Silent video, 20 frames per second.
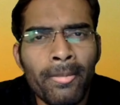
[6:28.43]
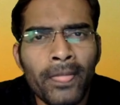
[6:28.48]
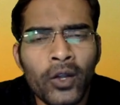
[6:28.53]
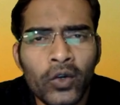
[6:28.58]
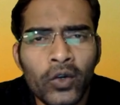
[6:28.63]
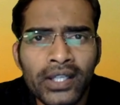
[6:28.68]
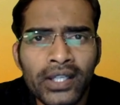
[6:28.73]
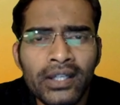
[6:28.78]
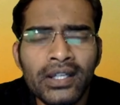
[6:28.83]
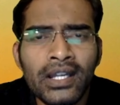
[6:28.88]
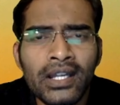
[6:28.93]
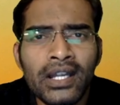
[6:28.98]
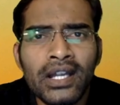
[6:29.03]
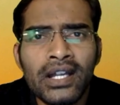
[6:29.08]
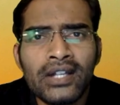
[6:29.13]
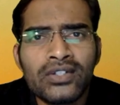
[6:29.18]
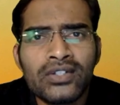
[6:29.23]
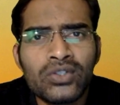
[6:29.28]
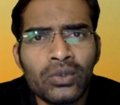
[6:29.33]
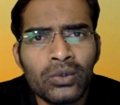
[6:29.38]
Okay,
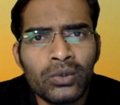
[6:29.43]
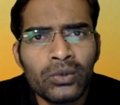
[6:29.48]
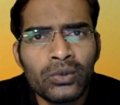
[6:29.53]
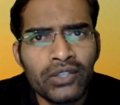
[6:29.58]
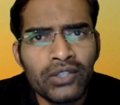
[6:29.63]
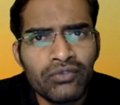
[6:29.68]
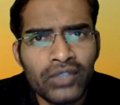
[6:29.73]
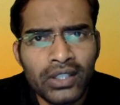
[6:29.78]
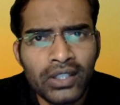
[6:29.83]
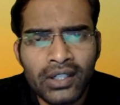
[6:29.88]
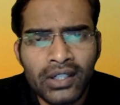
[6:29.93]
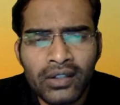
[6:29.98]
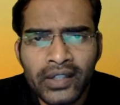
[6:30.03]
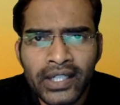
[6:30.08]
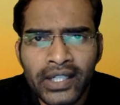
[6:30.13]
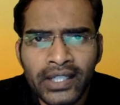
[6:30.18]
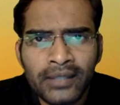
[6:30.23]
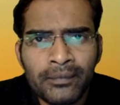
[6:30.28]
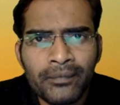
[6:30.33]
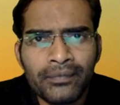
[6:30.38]
so if you're
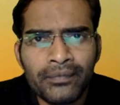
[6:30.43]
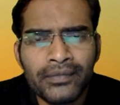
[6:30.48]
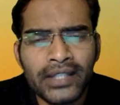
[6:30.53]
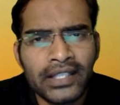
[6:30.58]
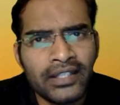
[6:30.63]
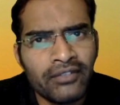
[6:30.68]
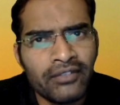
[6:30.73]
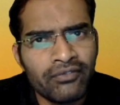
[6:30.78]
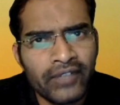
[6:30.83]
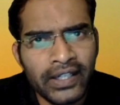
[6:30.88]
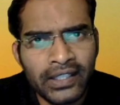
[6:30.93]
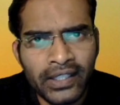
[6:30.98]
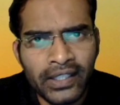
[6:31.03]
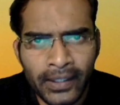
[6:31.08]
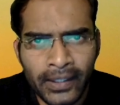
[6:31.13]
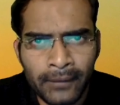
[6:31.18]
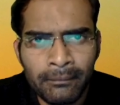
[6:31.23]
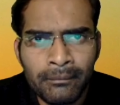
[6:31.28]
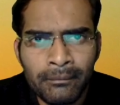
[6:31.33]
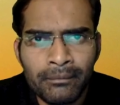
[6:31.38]
learning in the front
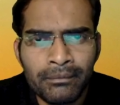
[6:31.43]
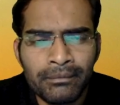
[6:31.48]
end,